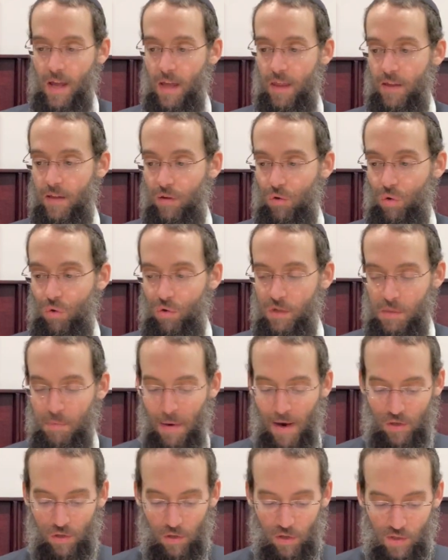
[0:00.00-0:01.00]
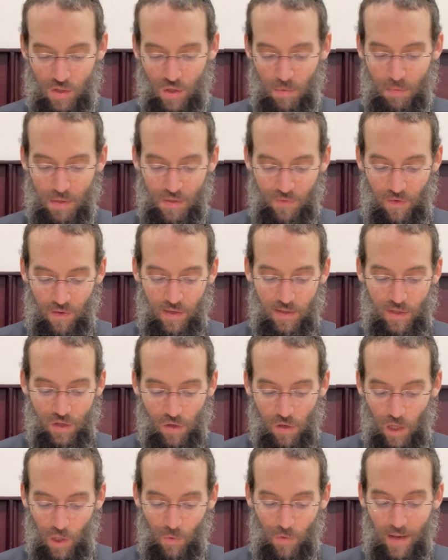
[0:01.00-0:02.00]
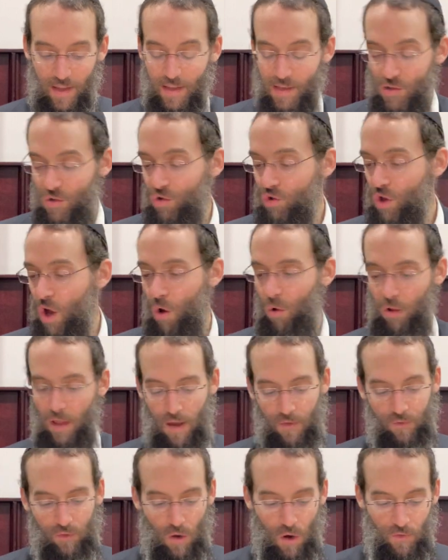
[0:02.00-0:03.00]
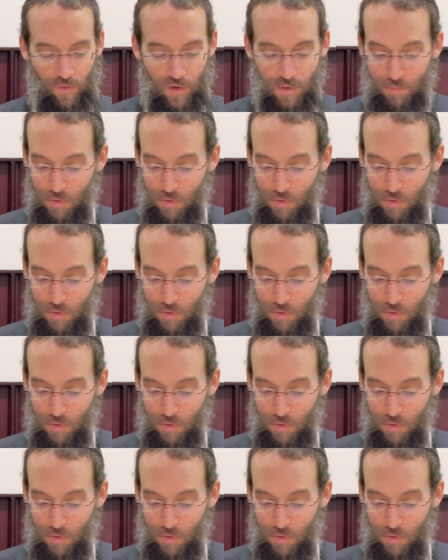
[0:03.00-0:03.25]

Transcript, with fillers: the two special ksubas for these children, and there's no leftovers.